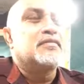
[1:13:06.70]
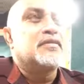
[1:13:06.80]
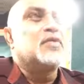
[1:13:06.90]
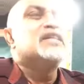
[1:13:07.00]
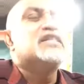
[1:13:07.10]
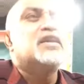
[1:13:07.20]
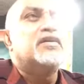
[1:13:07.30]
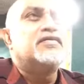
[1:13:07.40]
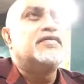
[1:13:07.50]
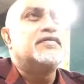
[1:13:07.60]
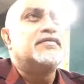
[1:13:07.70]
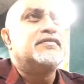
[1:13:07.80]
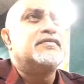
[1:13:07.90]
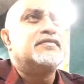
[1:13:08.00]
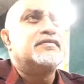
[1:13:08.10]
Where's the love?
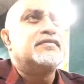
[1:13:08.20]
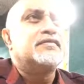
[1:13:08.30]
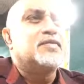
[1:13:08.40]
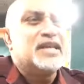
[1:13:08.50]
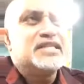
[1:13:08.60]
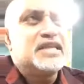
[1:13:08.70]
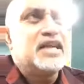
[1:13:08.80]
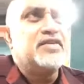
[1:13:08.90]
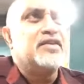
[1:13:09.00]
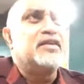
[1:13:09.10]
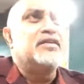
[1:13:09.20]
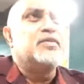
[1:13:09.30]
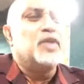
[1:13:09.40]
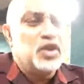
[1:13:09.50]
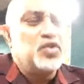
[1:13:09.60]
Where's the caring
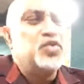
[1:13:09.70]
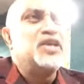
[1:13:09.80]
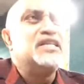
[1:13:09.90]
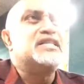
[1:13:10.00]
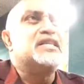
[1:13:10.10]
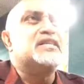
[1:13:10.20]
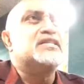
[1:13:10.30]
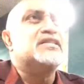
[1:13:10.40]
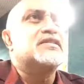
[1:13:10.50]
when you do these things?